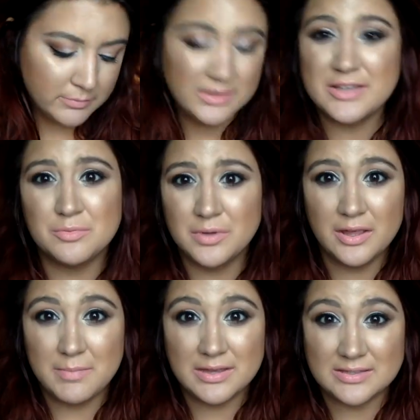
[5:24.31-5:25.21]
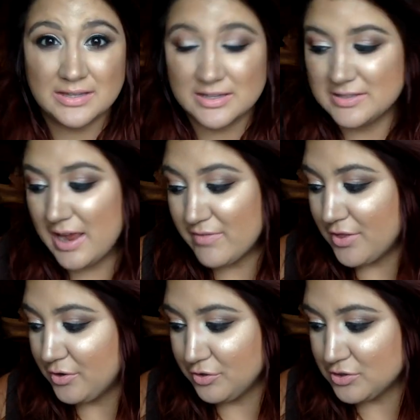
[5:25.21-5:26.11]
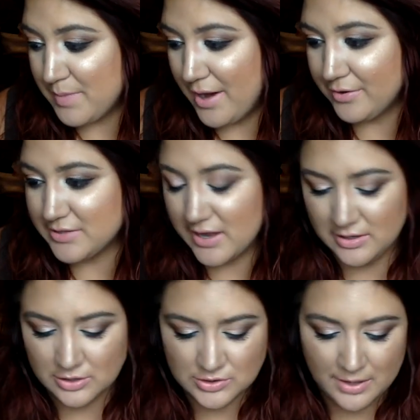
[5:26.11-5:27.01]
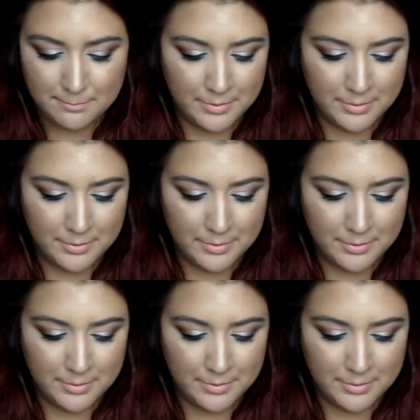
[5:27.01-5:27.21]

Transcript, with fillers: Doesn't really make sense because I have other loose powders I could use up,